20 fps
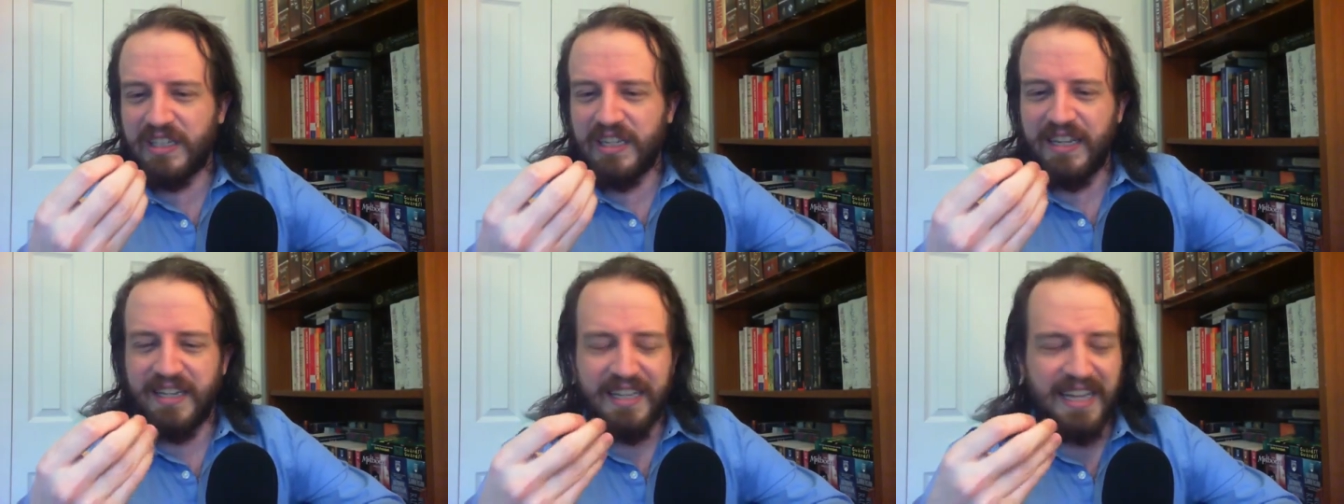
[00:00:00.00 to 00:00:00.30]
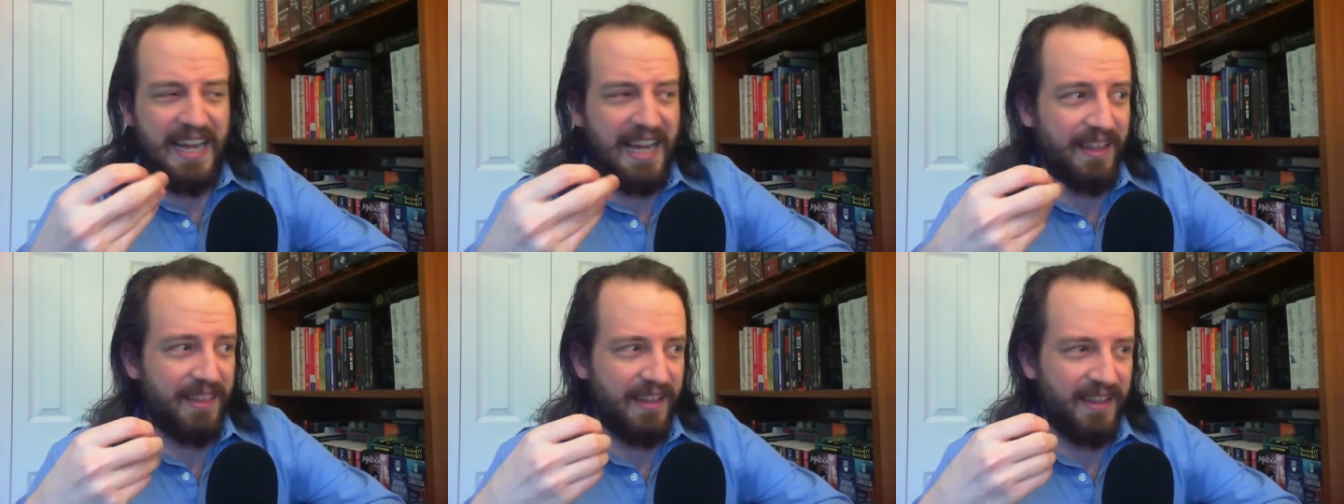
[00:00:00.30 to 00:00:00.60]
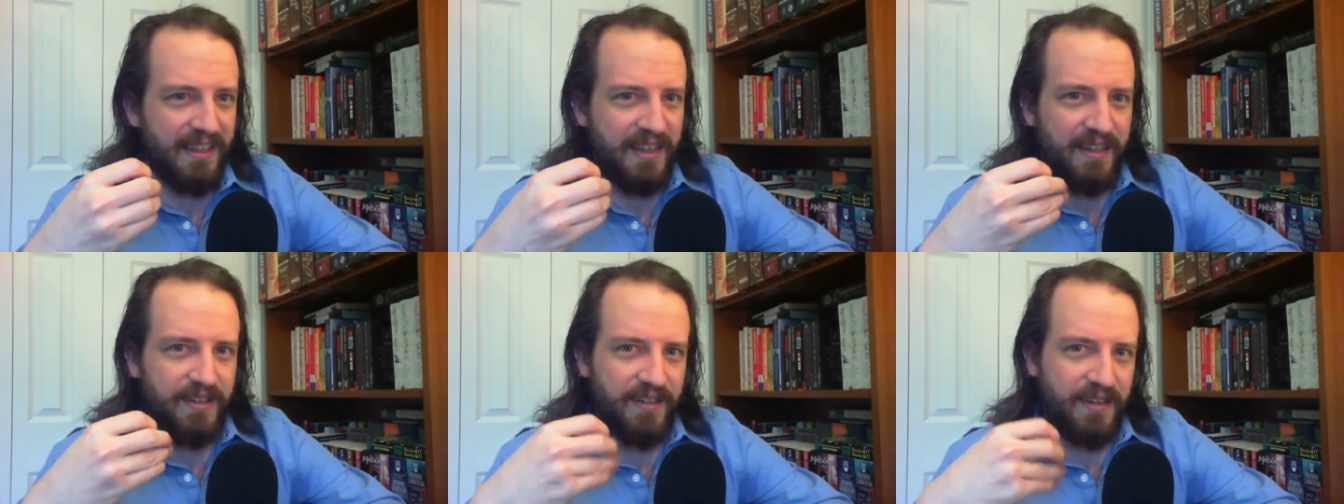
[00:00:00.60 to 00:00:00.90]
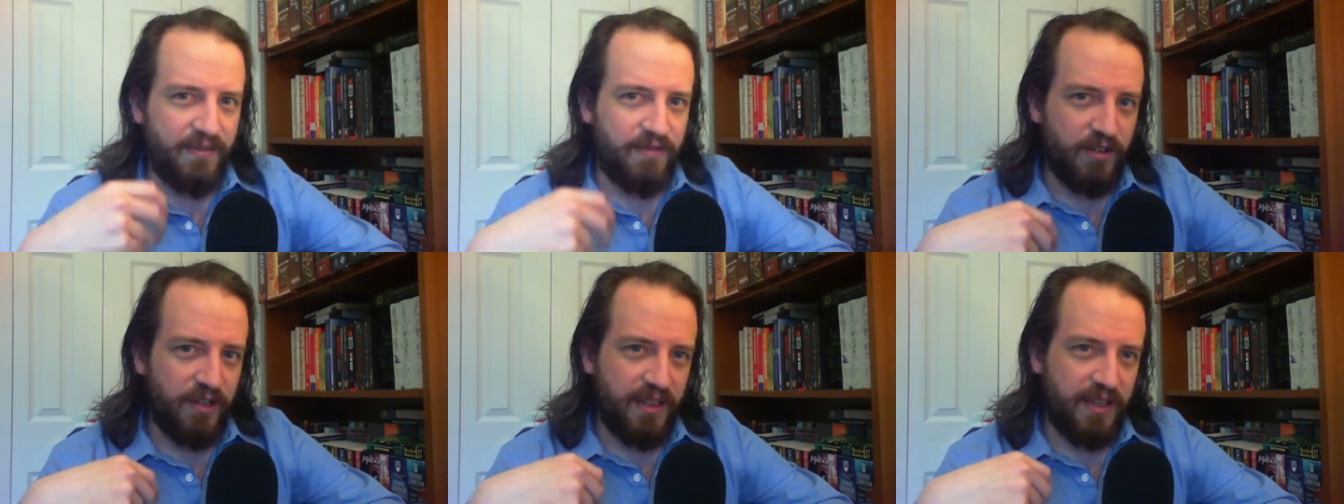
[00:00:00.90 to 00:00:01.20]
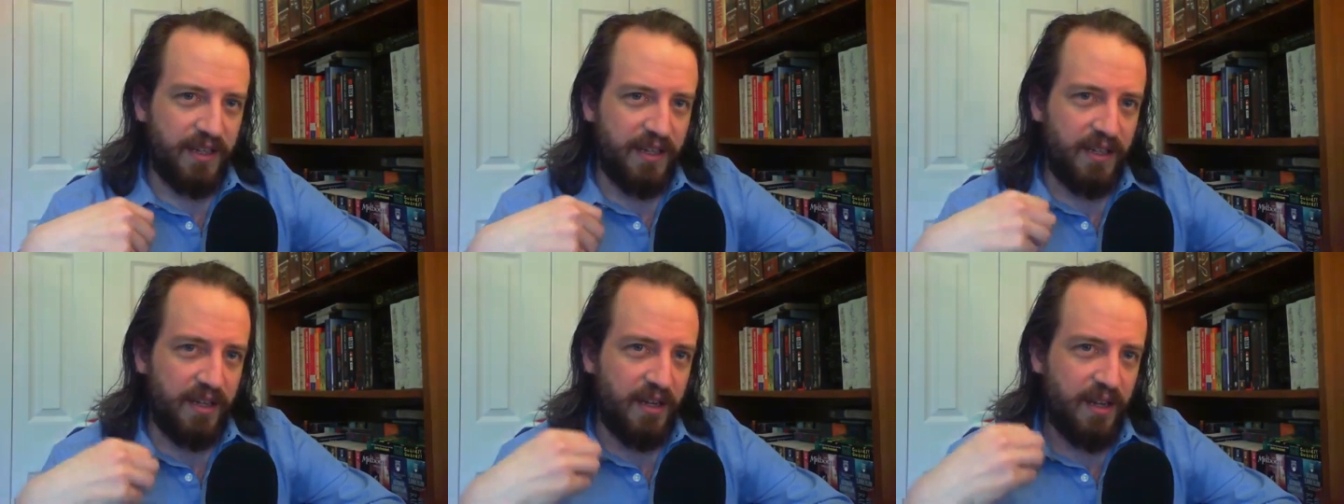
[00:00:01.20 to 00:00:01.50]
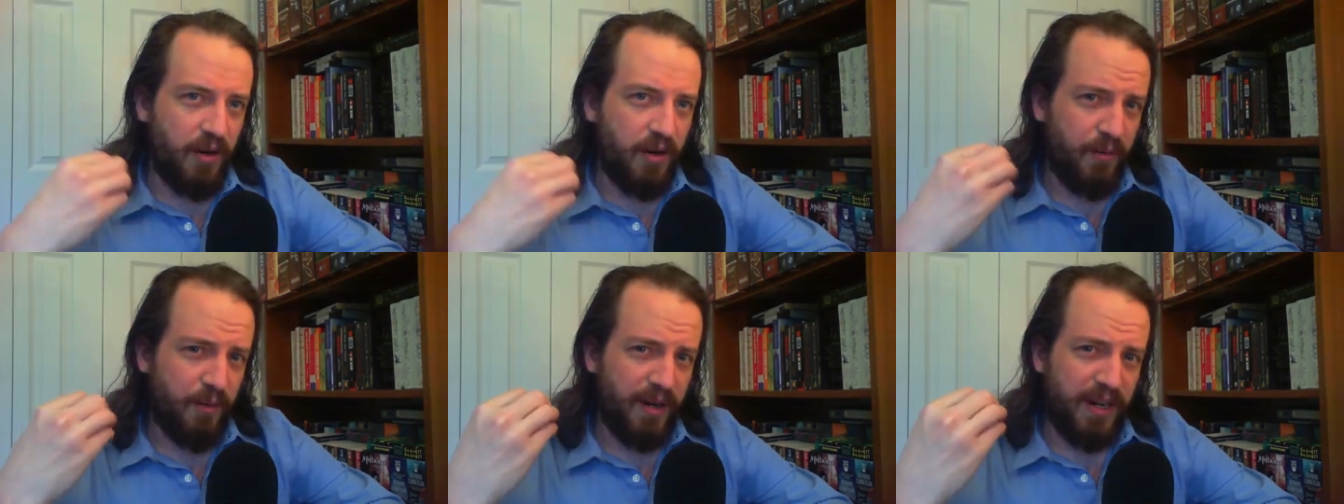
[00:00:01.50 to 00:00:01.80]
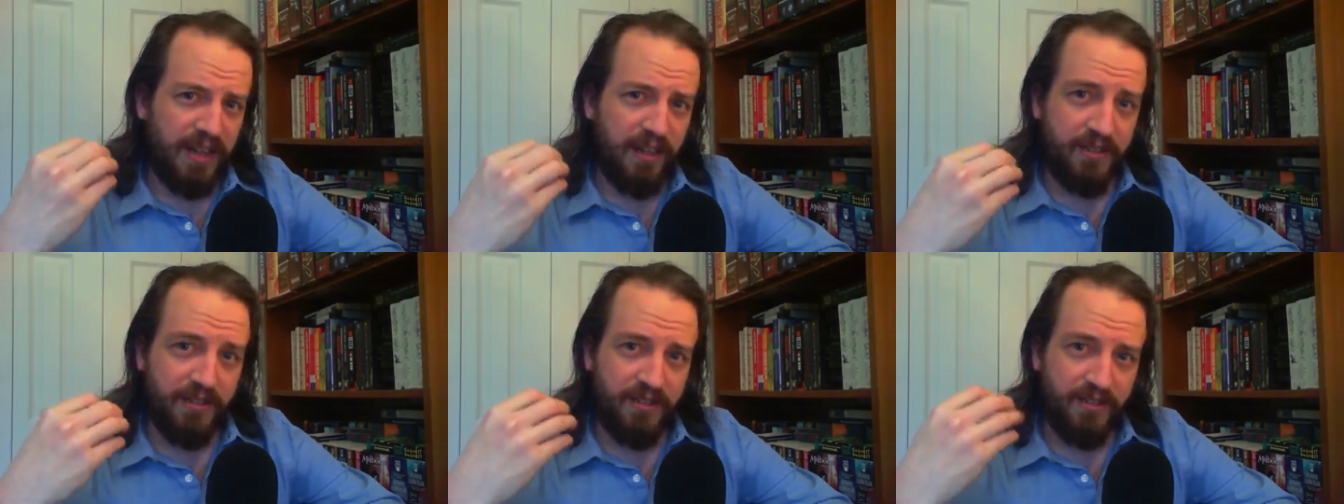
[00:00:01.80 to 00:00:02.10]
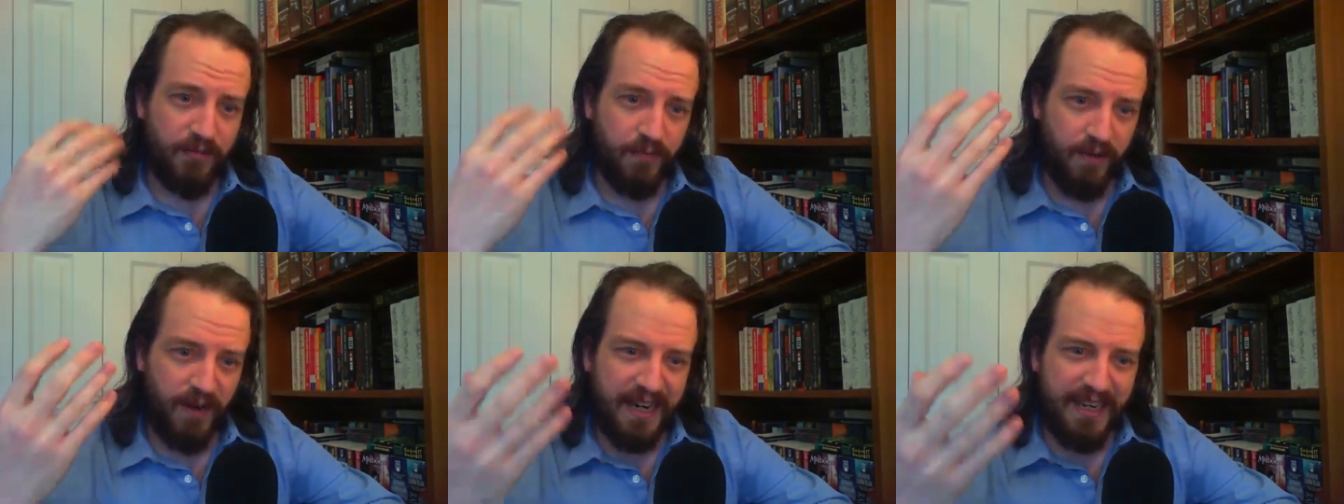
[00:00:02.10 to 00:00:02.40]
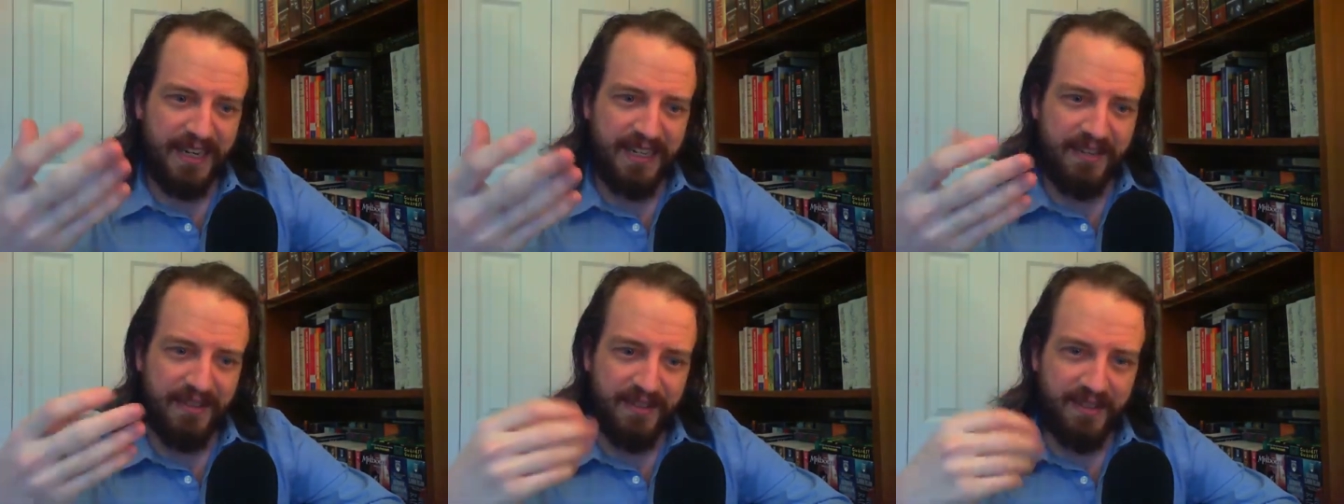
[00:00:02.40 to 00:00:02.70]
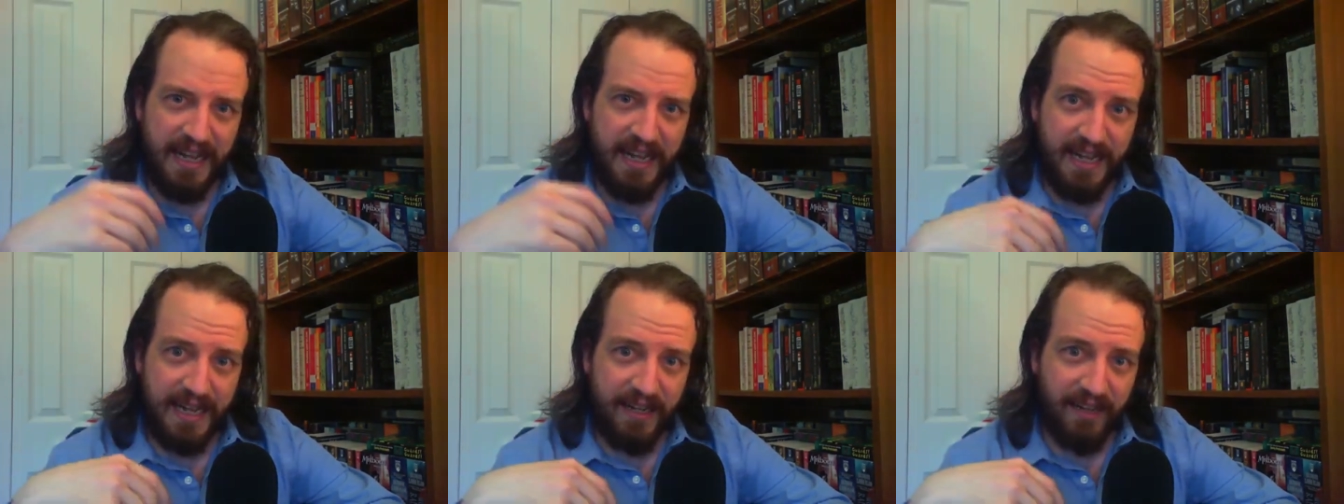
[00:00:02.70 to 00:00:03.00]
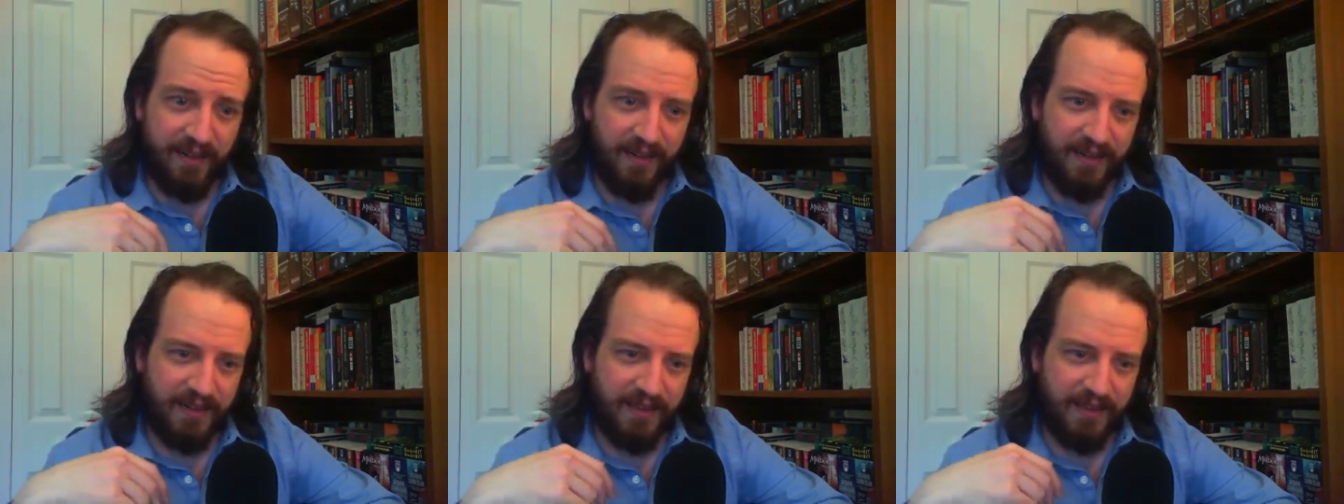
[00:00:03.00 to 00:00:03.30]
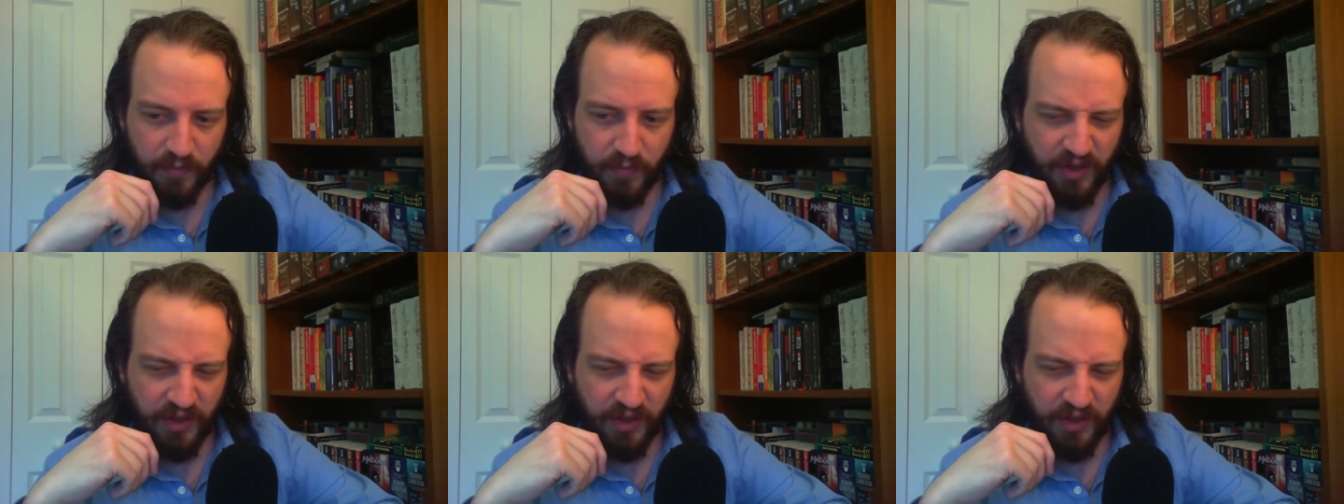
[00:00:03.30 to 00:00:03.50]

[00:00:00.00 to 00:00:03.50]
And yeah, I think that's everything. Oh, what else? Writing style.